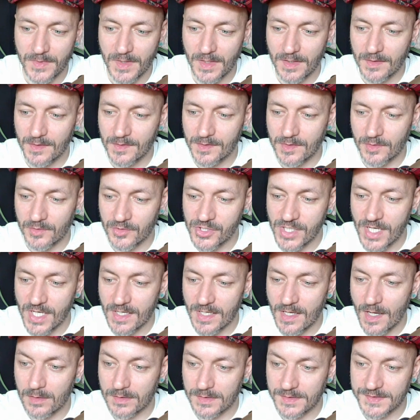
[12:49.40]
So check
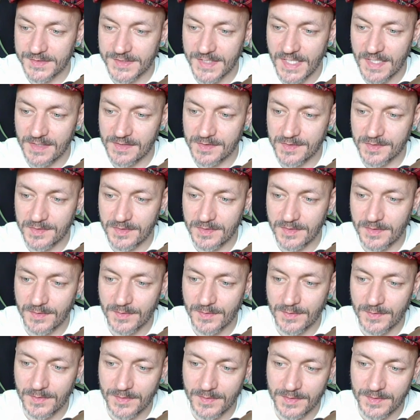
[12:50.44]
out the stats.
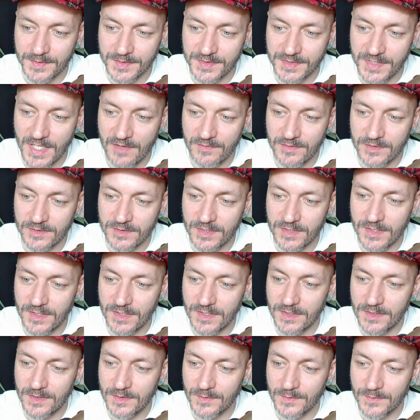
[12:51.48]

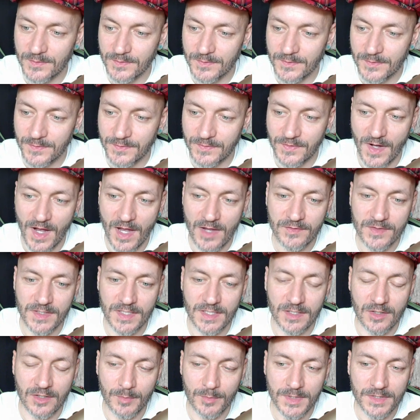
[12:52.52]
75
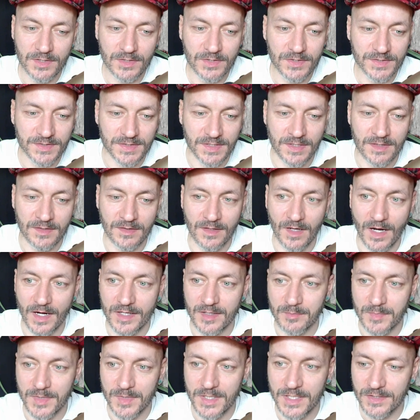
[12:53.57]
kilometers in
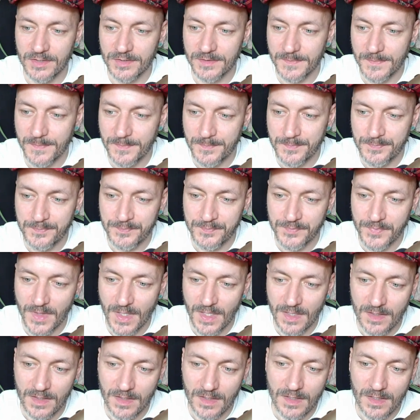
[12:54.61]
diameter.
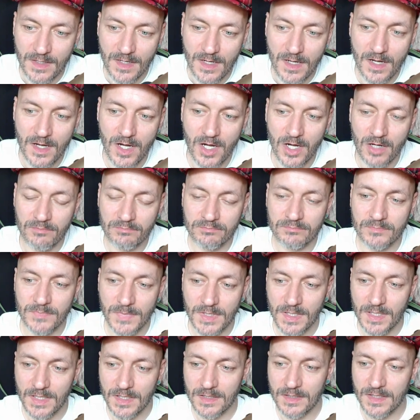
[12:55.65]

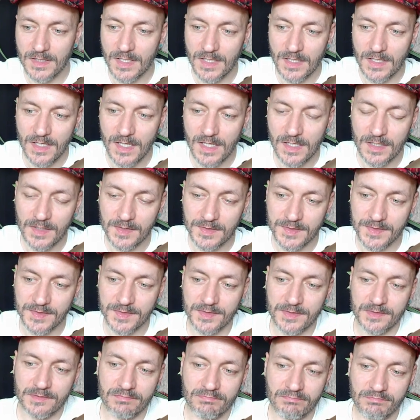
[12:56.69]
It
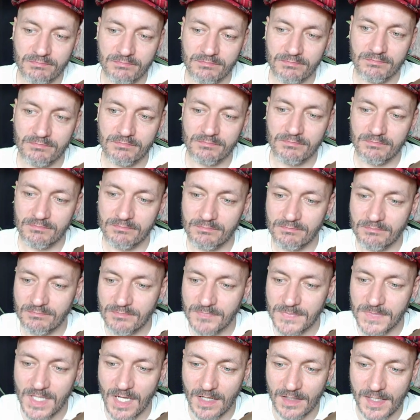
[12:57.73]
has
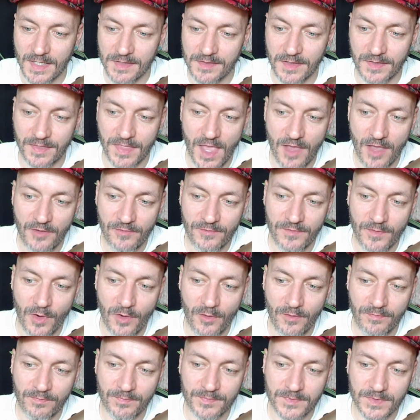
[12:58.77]
a depth
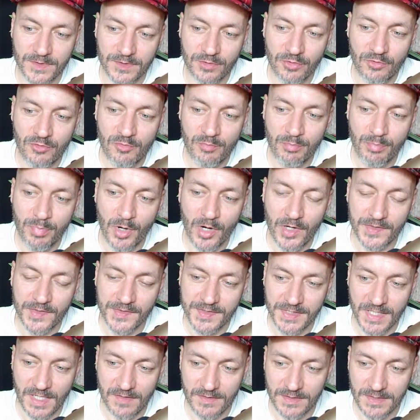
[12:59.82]
of
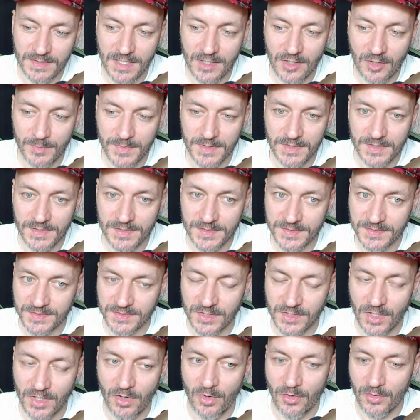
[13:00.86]
2.7 kilometers.
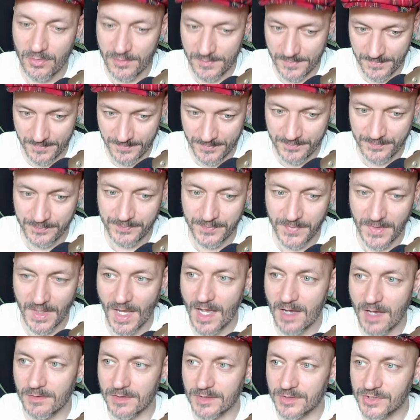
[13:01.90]
So
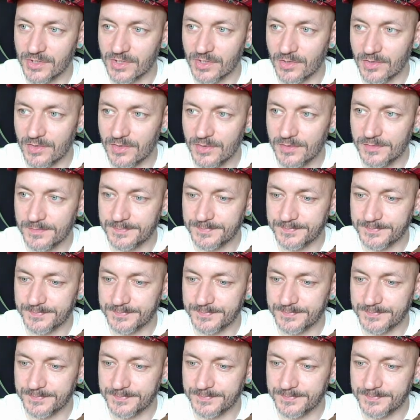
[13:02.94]
I will show you.